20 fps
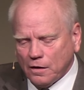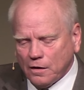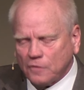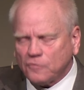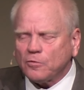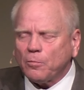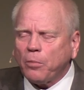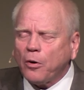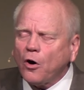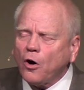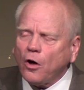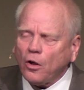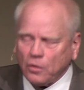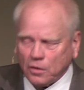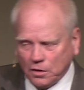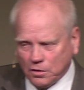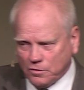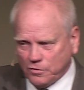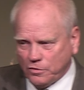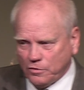It's
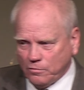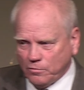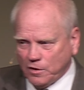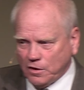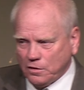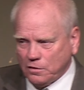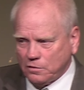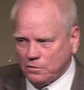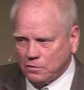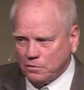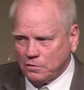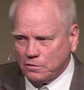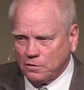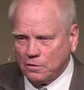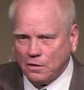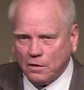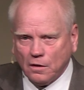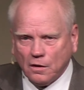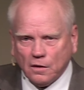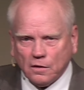appalling to me
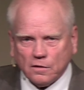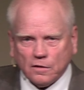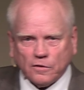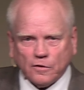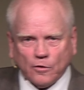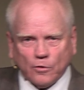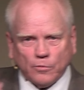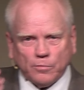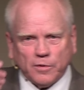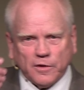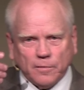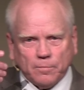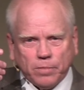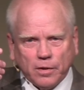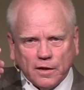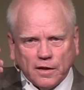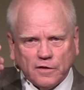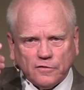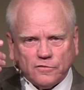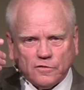that there would be
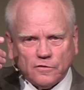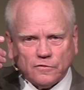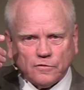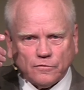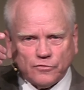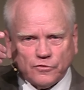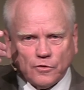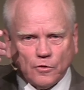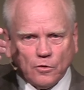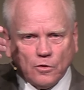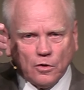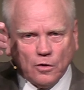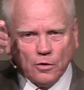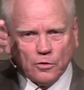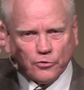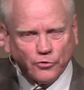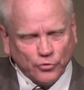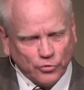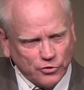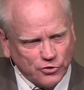places of so
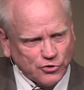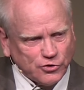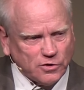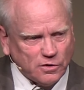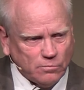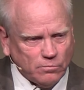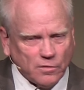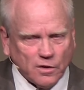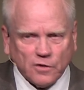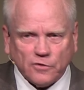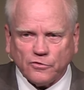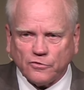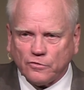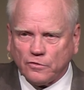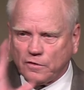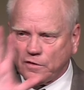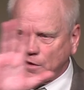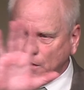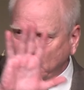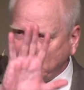called Christian
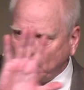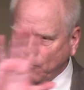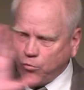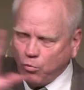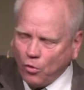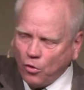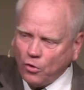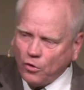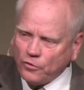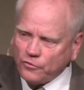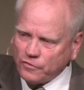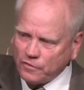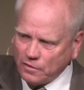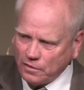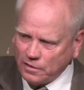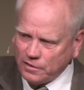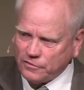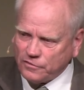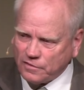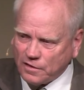ministry that have walls
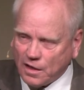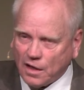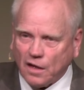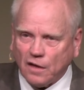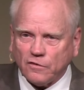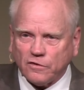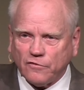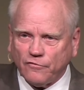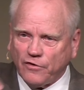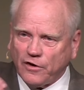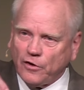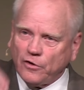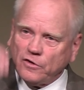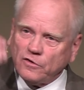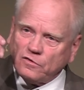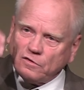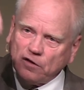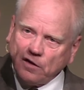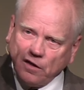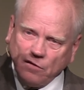that list out the
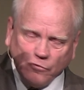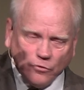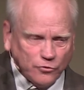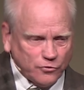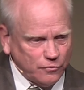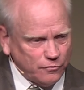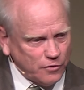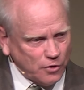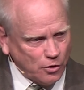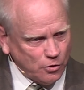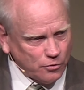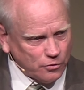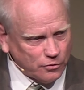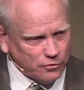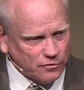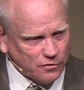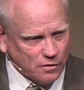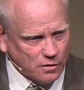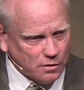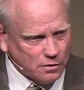various levels of
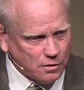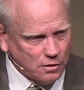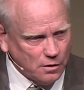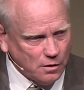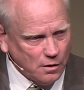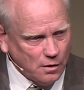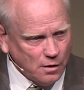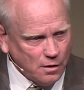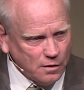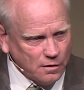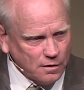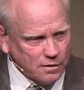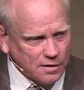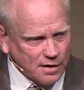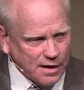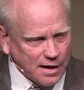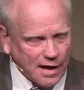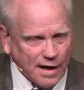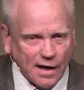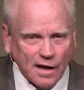donors that, that
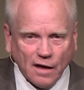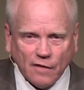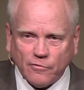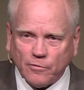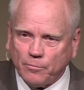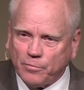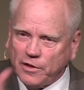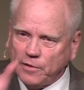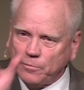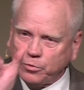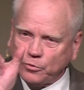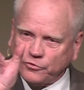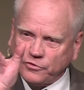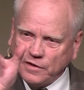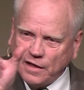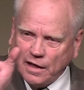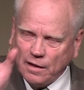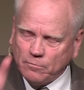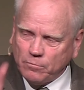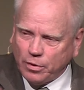they have, and people's
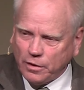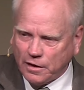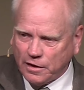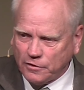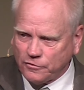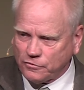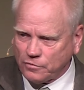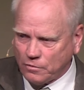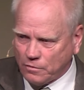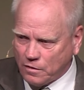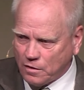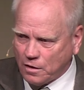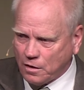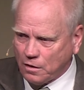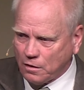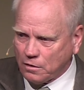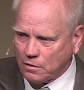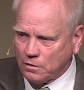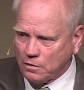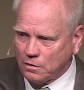nameplates are
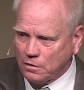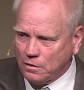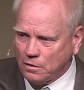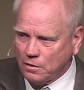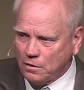there.